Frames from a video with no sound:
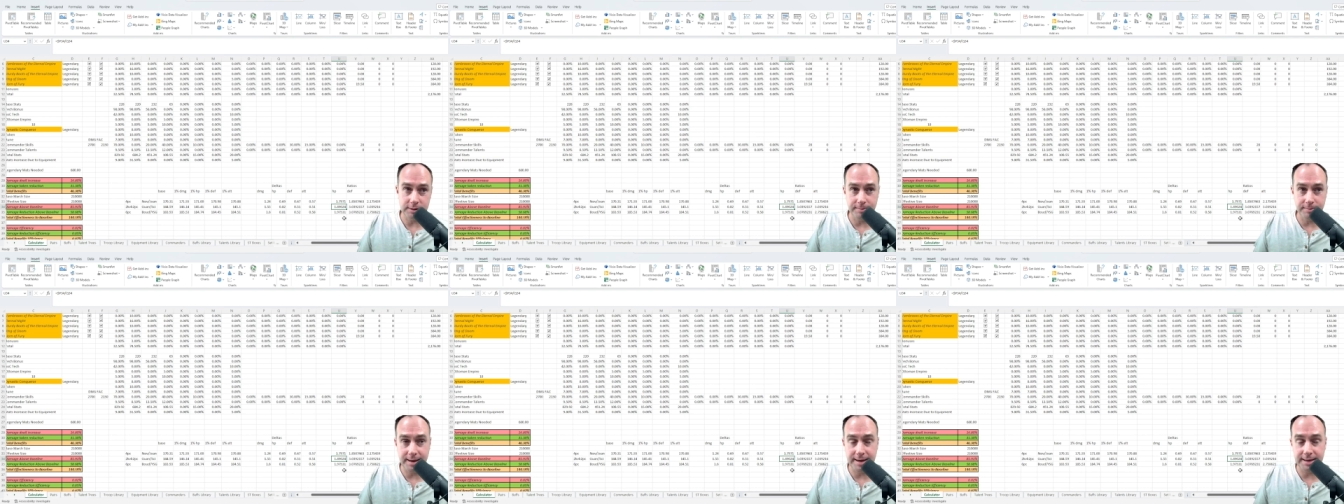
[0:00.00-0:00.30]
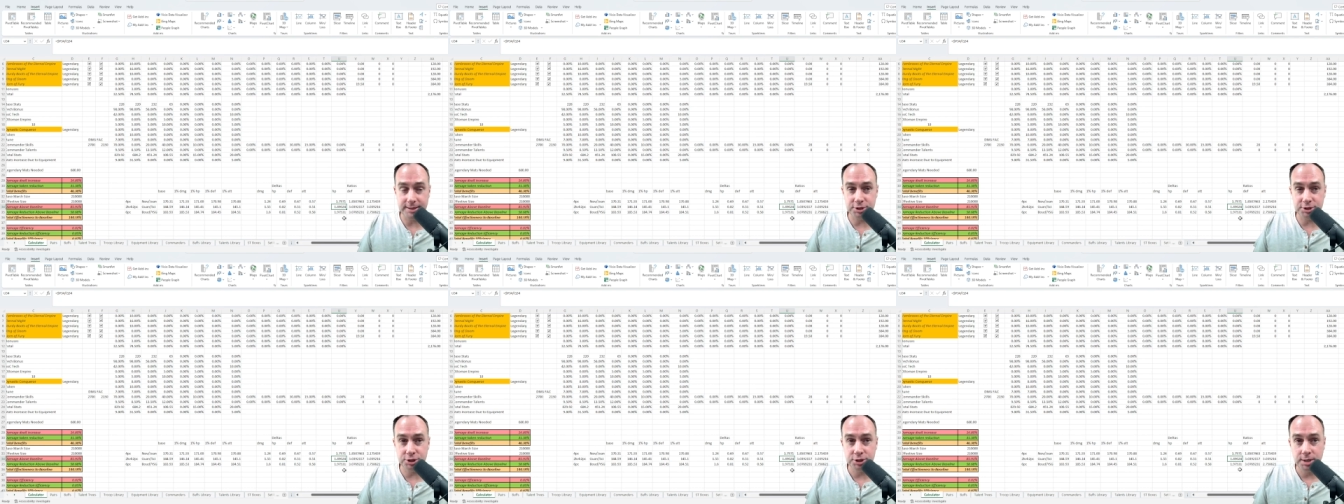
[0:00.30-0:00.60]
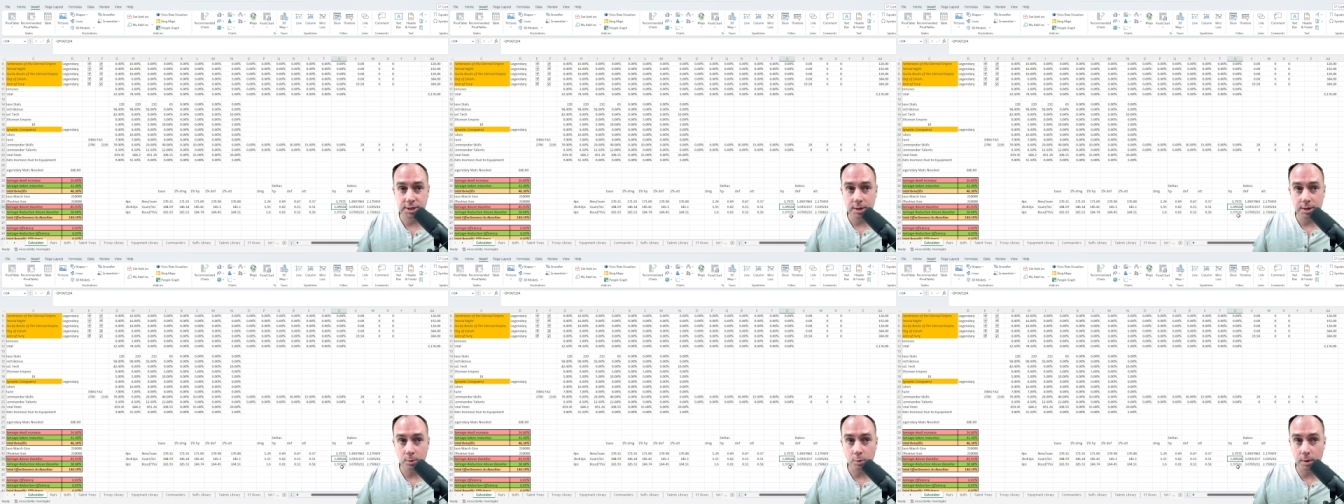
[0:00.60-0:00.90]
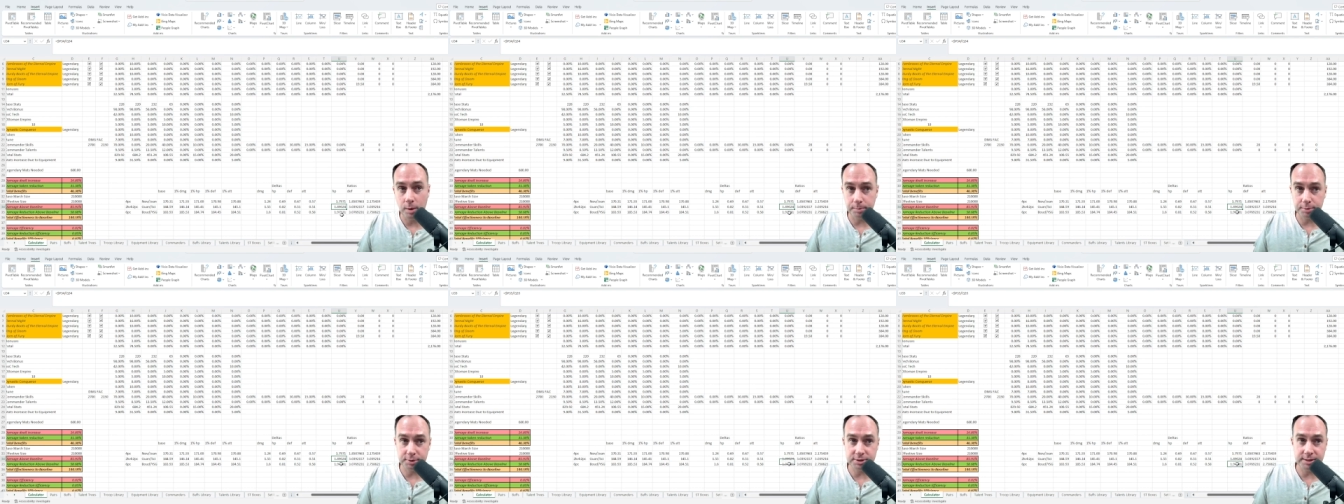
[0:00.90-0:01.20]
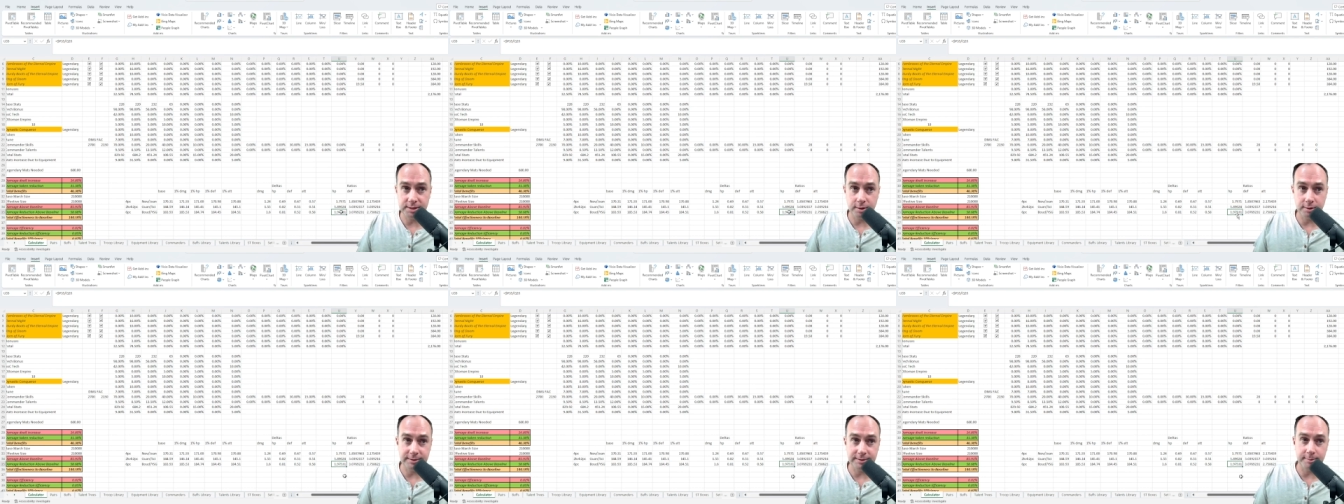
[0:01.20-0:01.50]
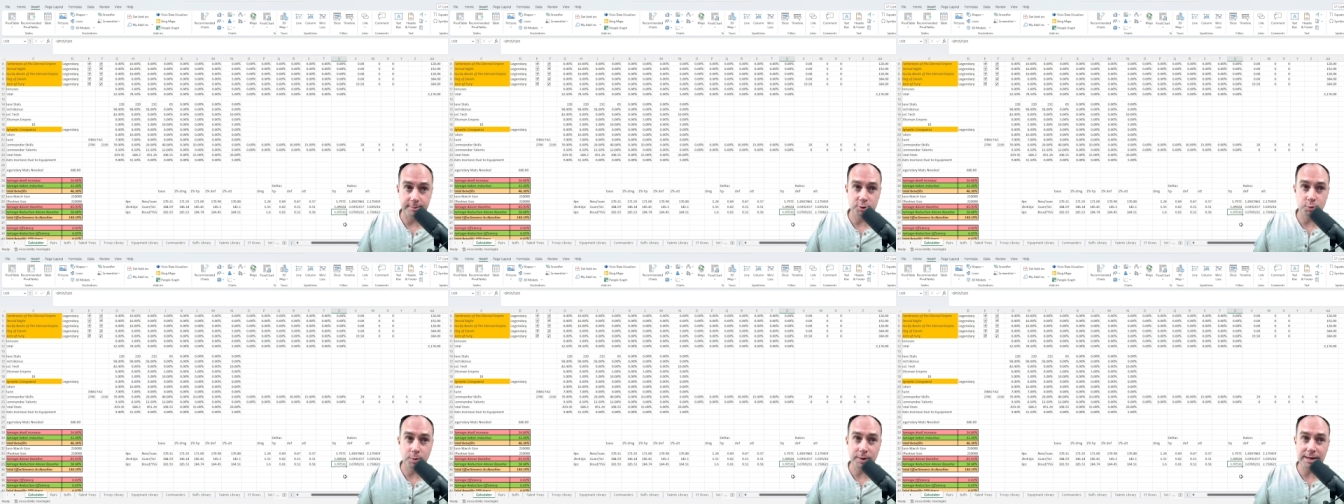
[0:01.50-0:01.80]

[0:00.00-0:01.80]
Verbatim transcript: to match 1% all damage.